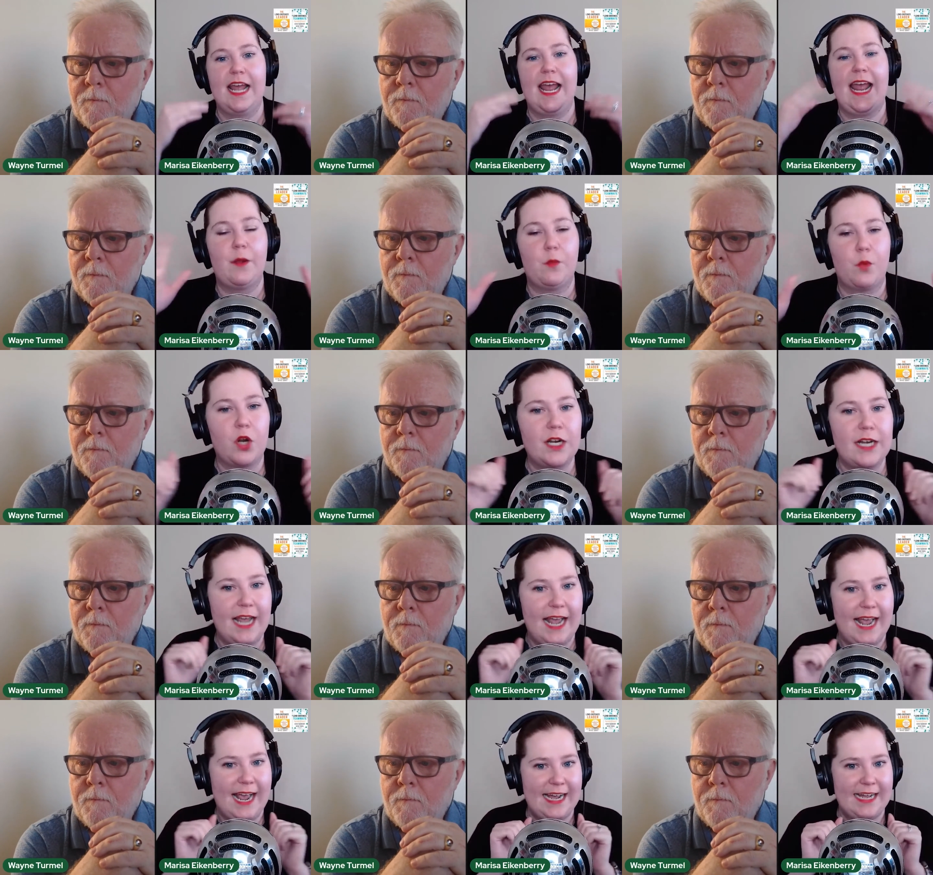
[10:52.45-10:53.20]
Speaker 1: hey, we're
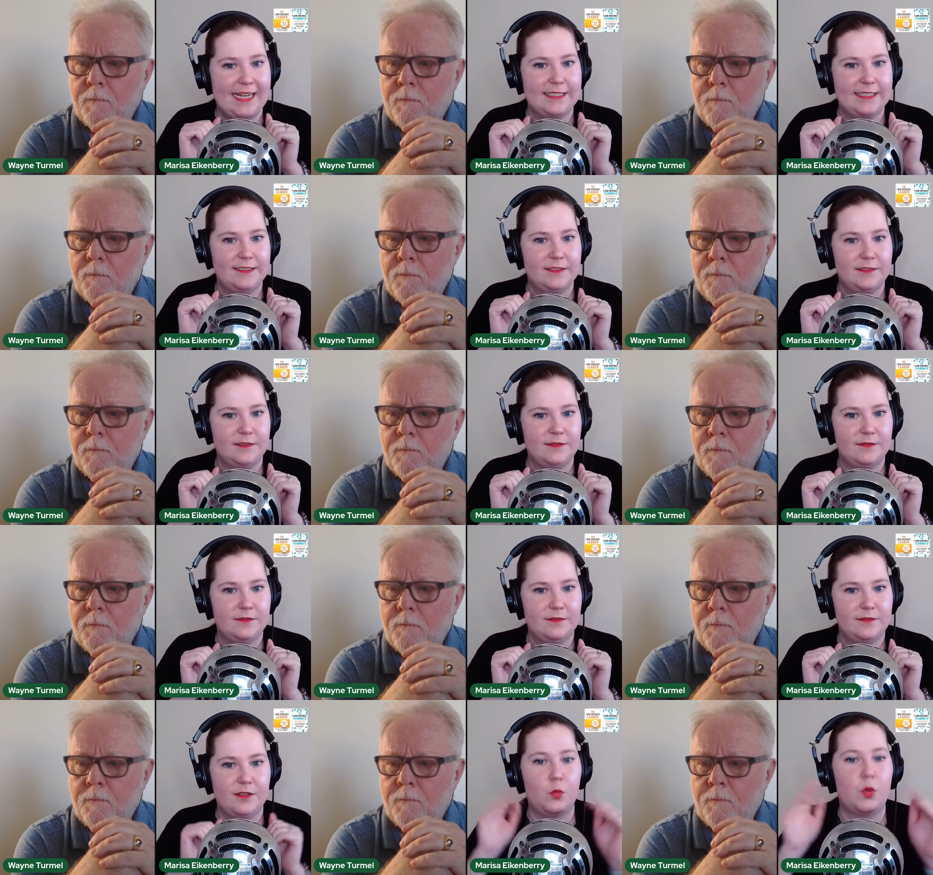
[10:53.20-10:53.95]
going to add
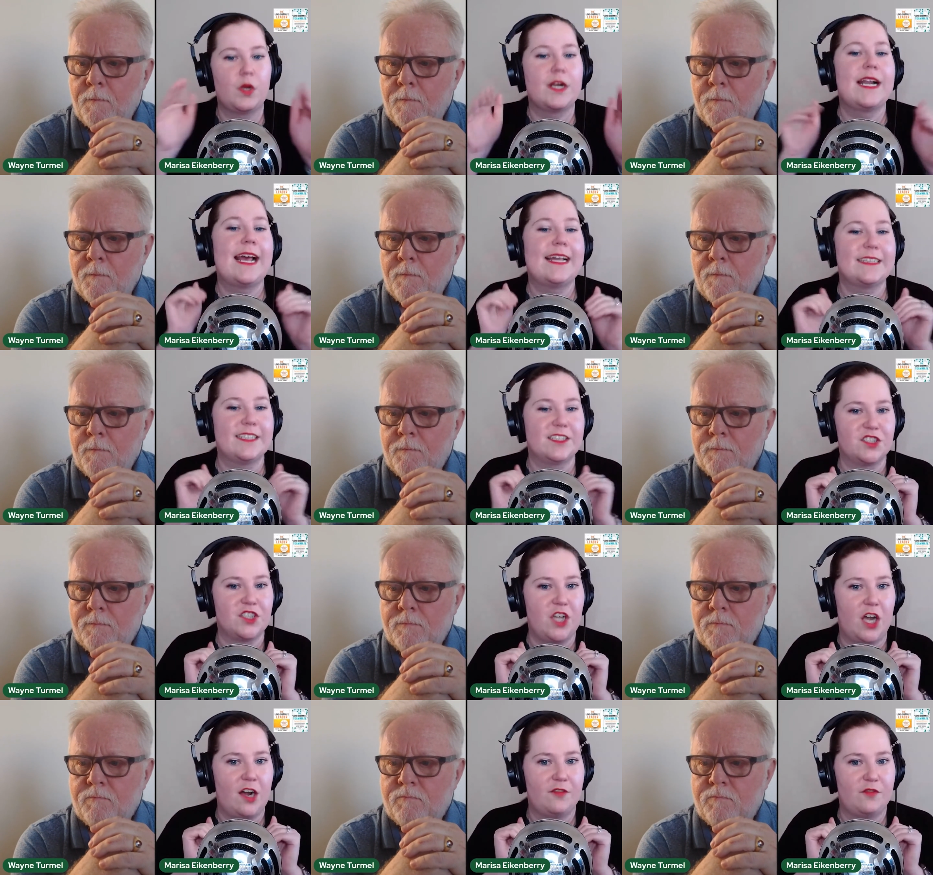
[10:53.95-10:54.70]
the
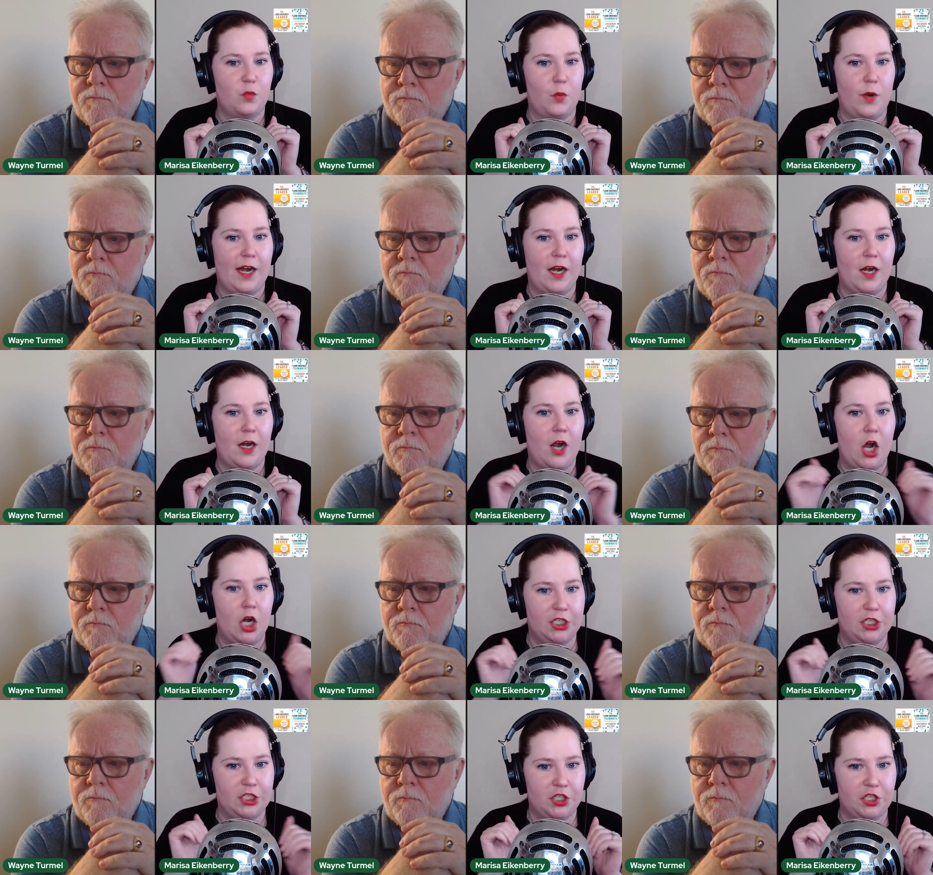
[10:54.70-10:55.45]
software
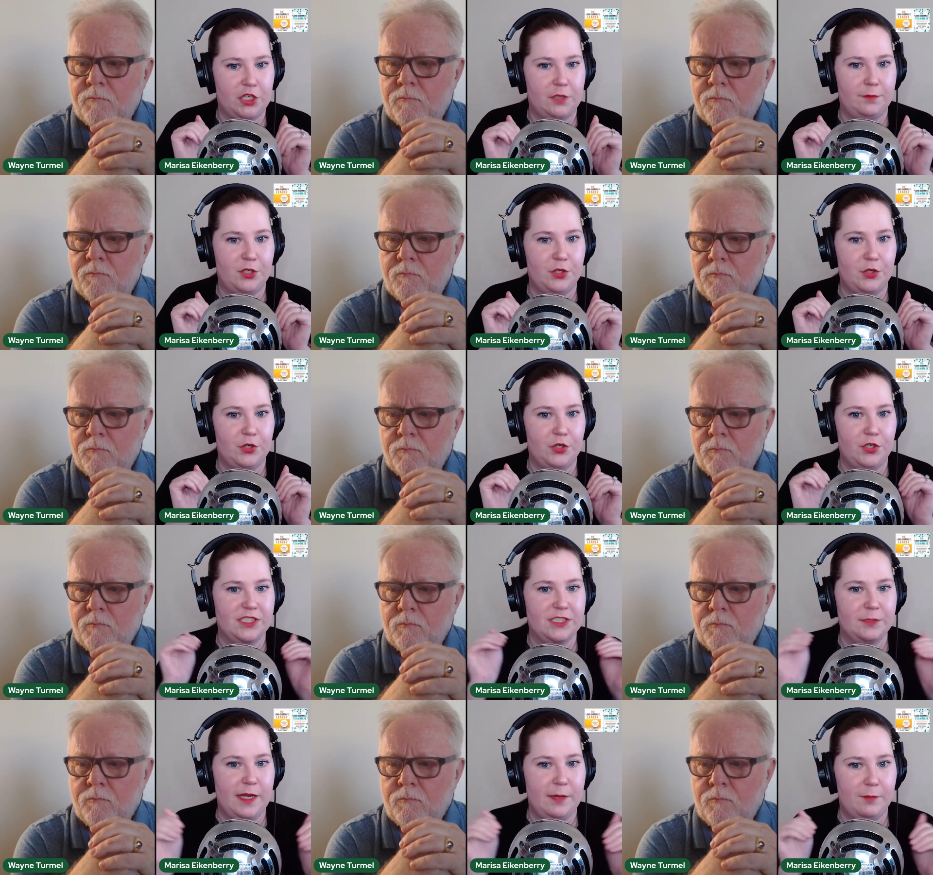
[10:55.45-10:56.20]
onto your
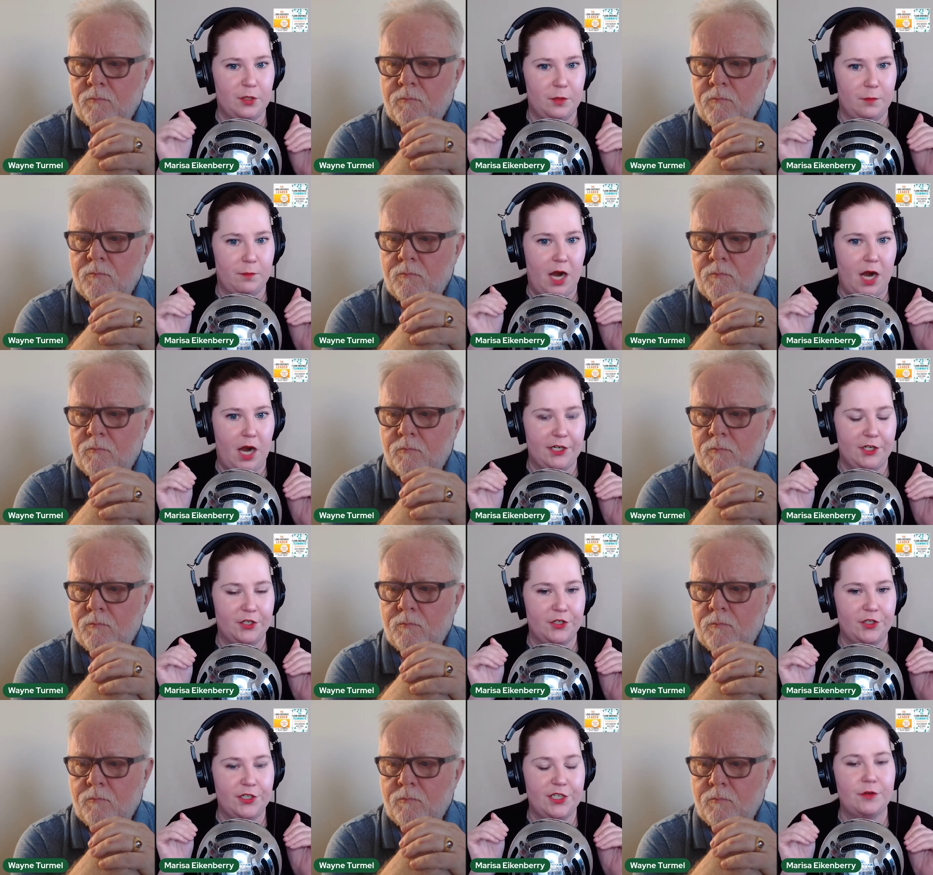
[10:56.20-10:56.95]
computer to be able to
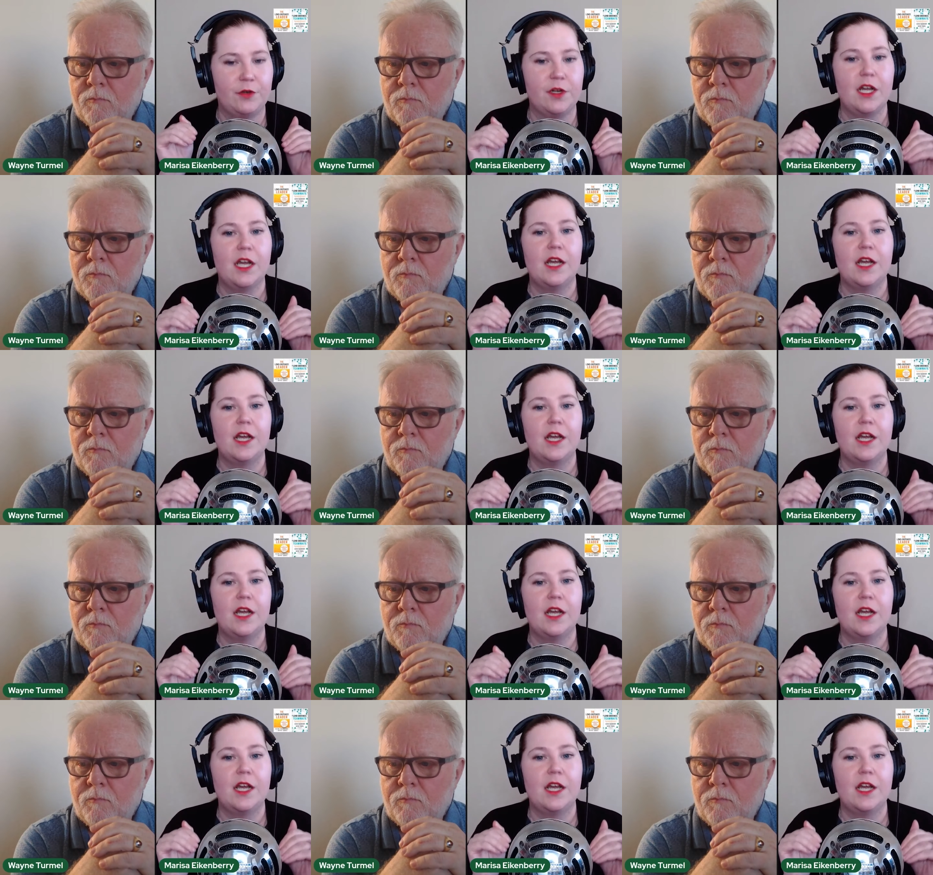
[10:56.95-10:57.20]
monitor you.